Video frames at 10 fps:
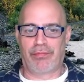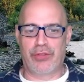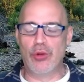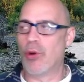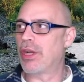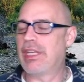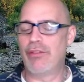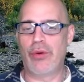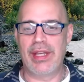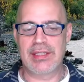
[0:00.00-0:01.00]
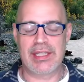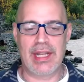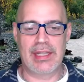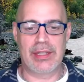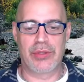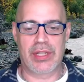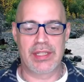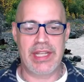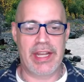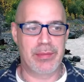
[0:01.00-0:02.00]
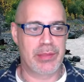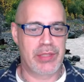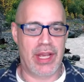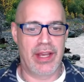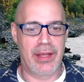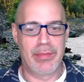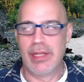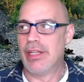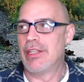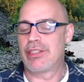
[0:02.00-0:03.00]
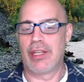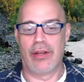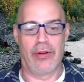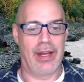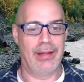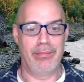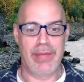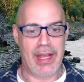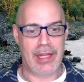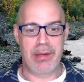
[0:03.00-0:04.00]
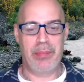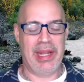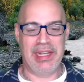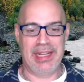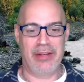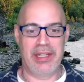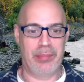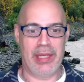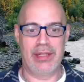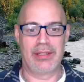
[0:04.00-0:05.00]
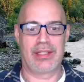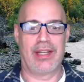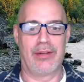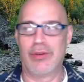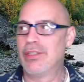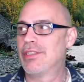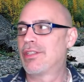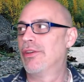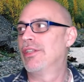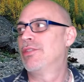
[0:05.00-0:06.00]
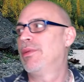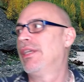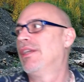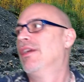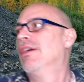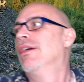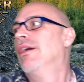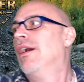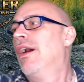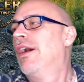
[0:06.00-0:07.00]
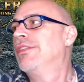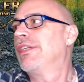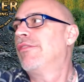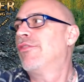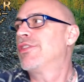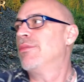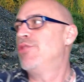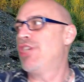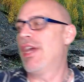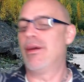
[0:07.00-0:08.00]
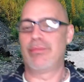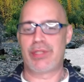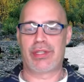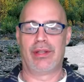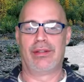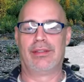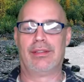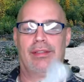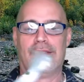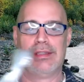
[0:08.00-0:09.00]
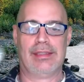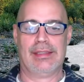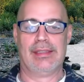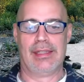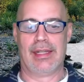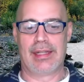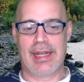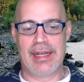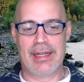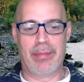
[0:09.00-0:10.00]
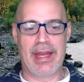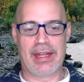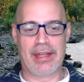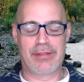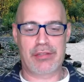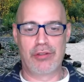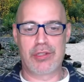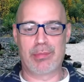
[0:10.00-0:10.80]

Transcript: few more giveaways tonight that was going to take up some time. So I'm not going to be panning out any Paydirt tonight. We're just going to be hunting for some gems. Got in a bag of Sluice